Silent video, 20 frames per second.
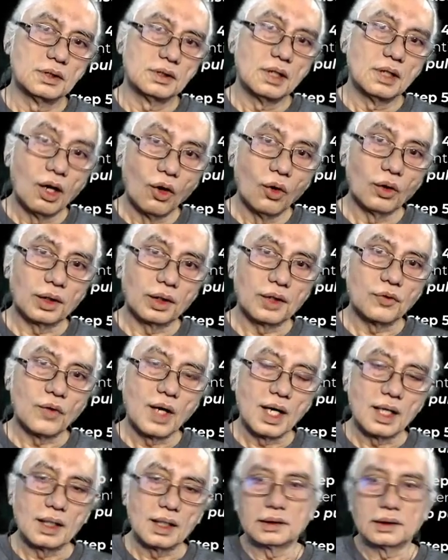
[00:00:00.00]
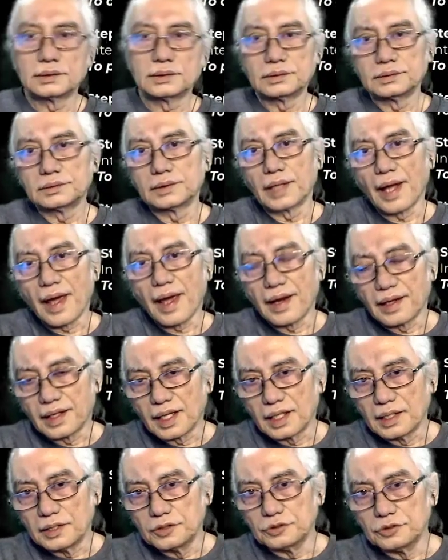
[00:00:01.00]
hold a while, and
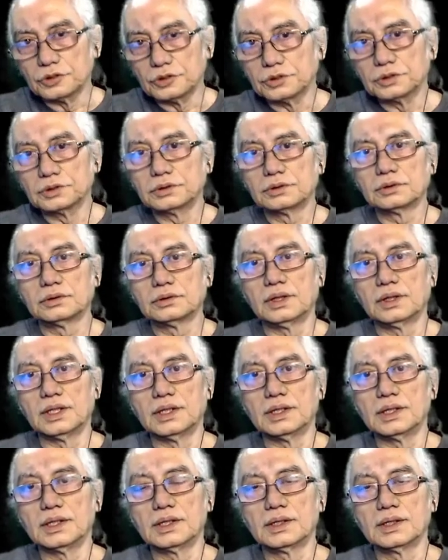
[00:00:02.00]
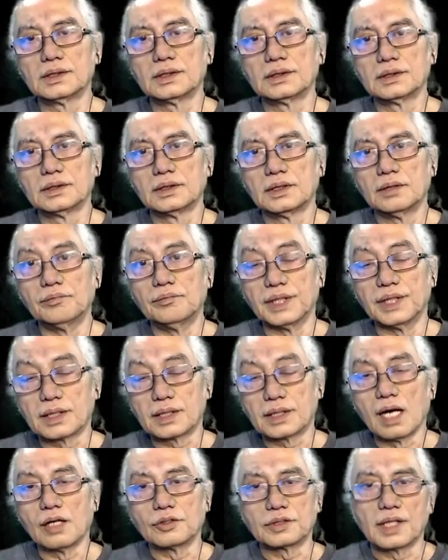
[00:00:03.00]
then do the breathe
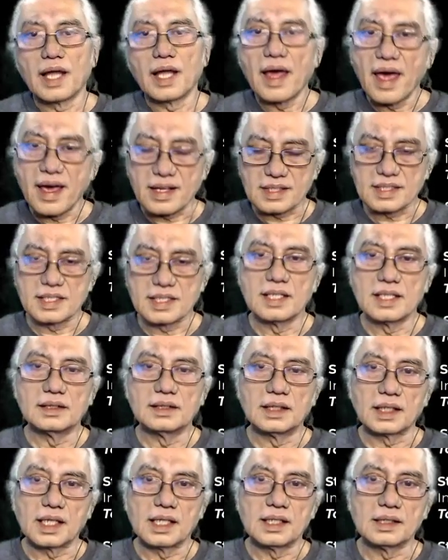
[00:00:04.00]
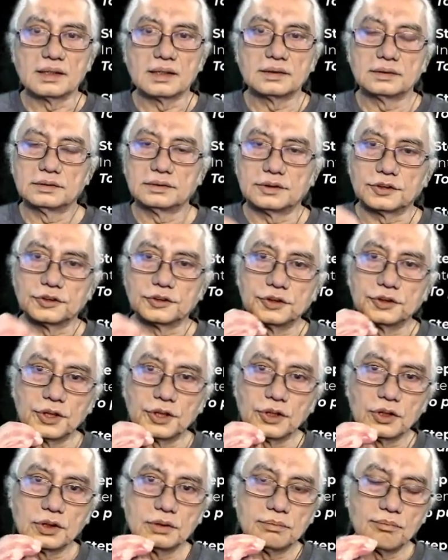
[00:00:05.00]
out, exhale again through
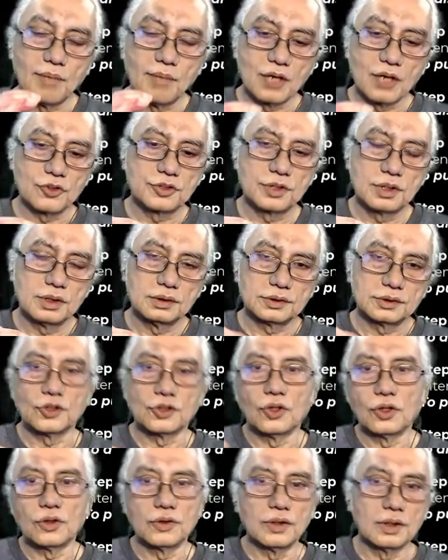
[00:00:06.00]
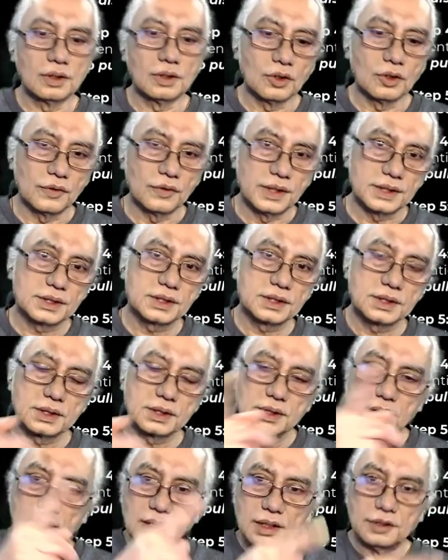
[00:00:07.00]
your mouth. So always
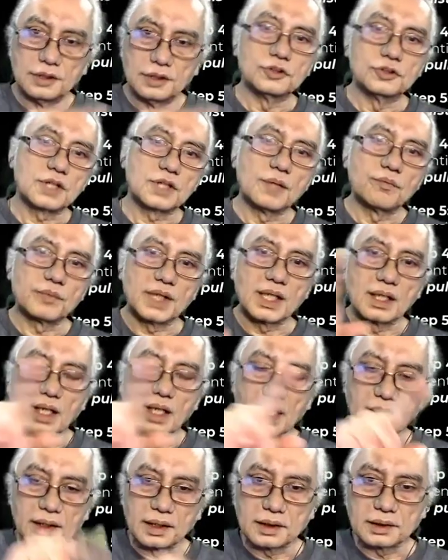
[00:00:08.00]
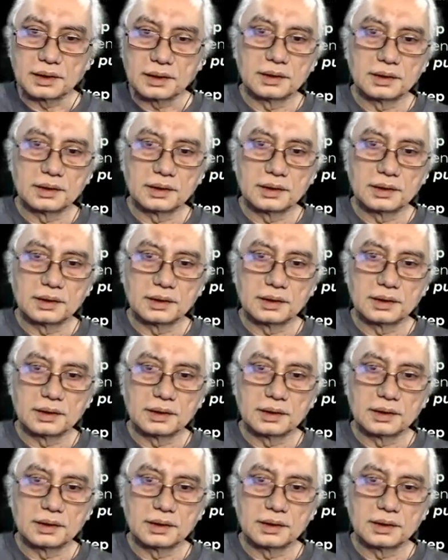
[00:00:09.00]
do something like that.